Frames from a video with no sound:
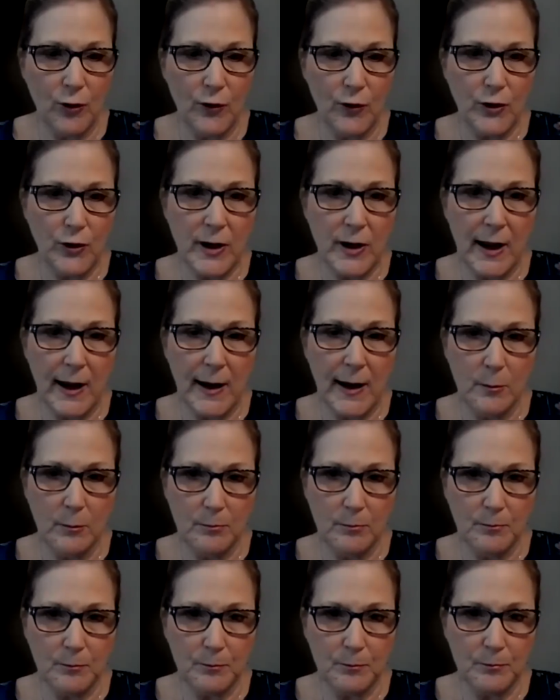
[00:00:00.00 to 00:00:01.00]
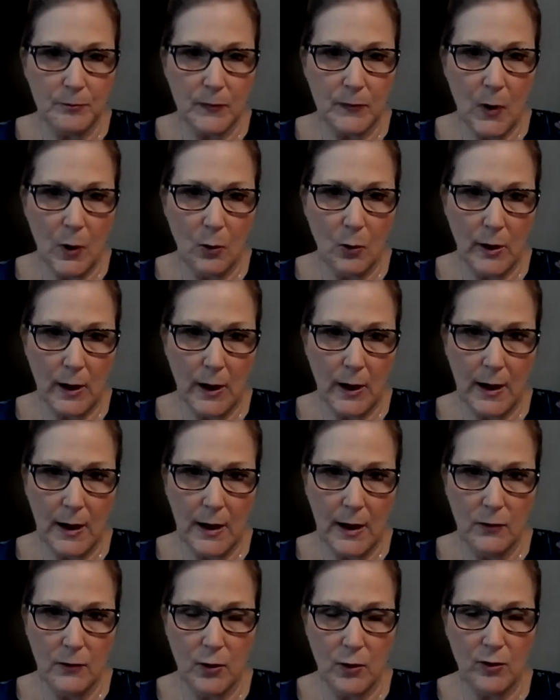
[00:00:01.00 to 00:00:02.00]
over time.
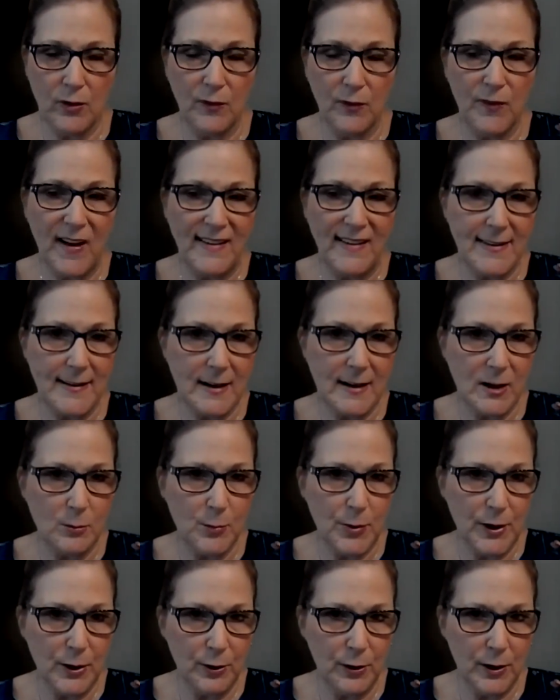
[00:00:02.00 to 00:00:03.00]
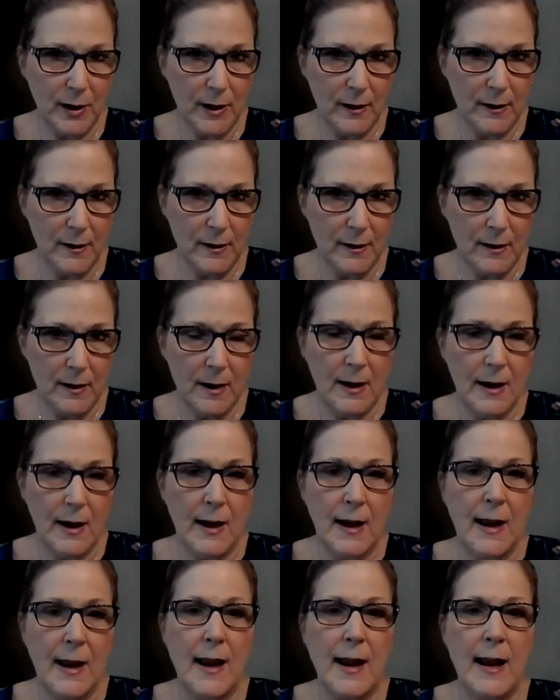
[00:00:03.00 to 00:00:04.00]
Okay. There's a vesting period,
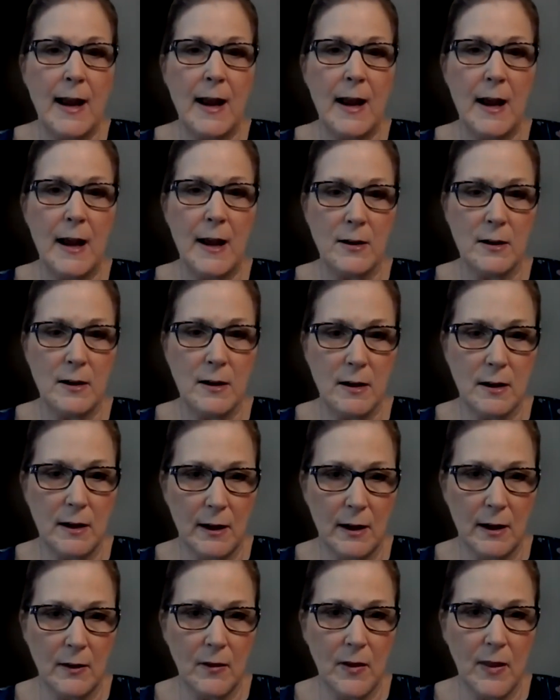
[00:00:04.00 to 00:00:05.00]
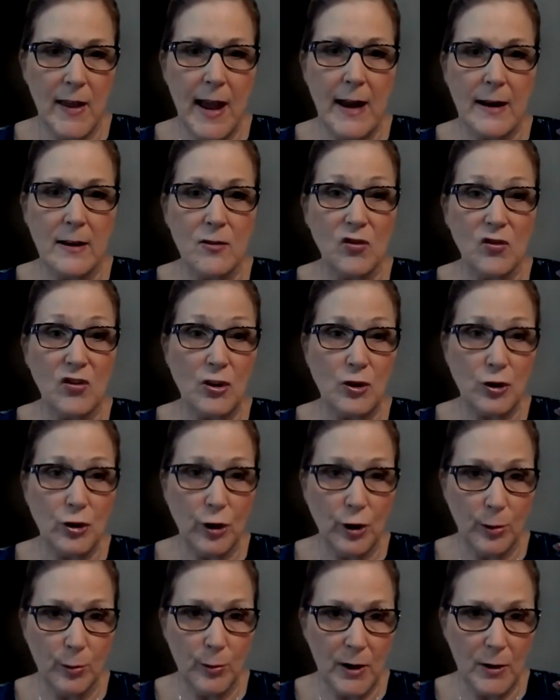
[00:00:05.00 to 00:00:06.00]
and and that is
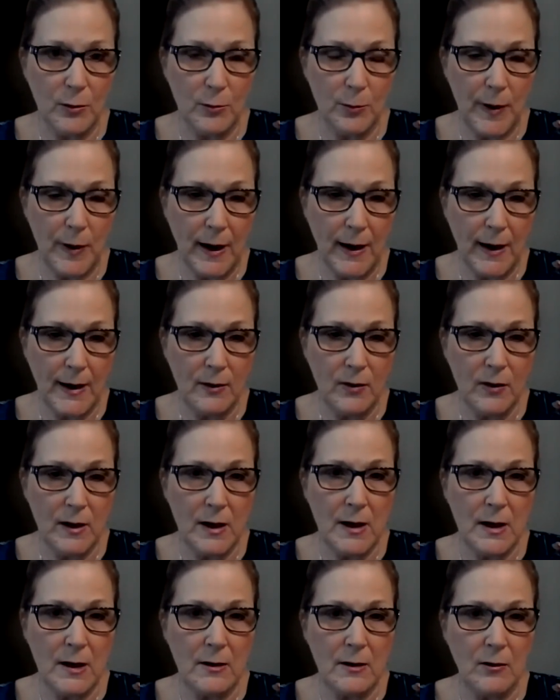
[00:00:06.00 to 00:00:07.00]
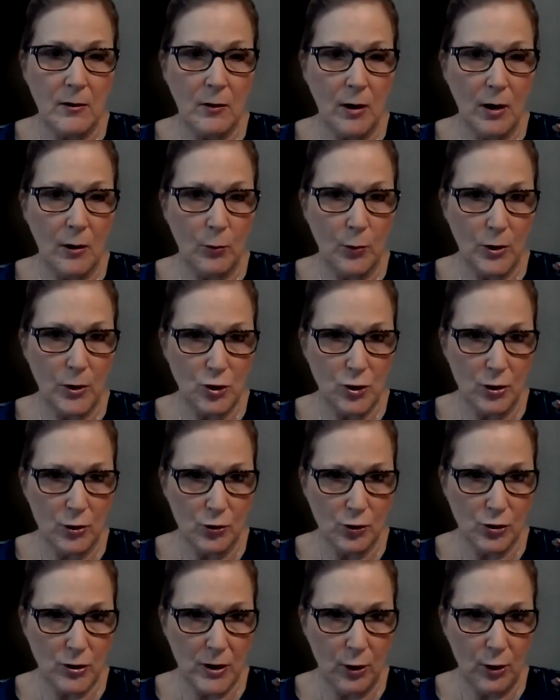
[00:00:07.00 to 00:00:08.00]
determined by the
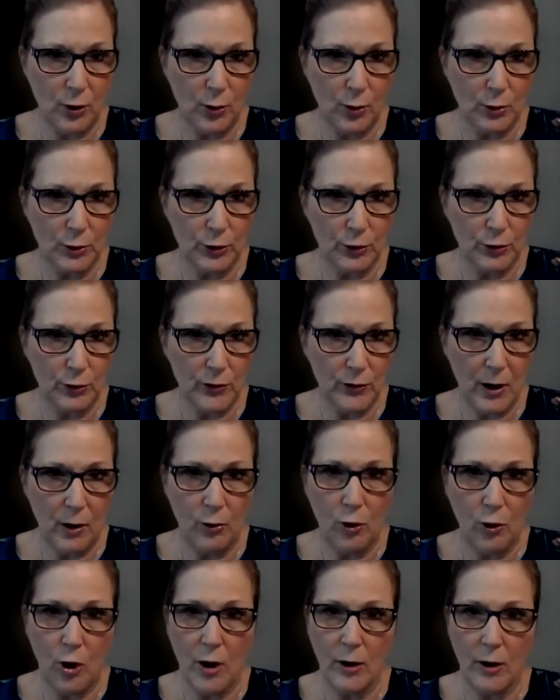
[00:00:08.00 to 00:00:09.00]
original shareholders how long.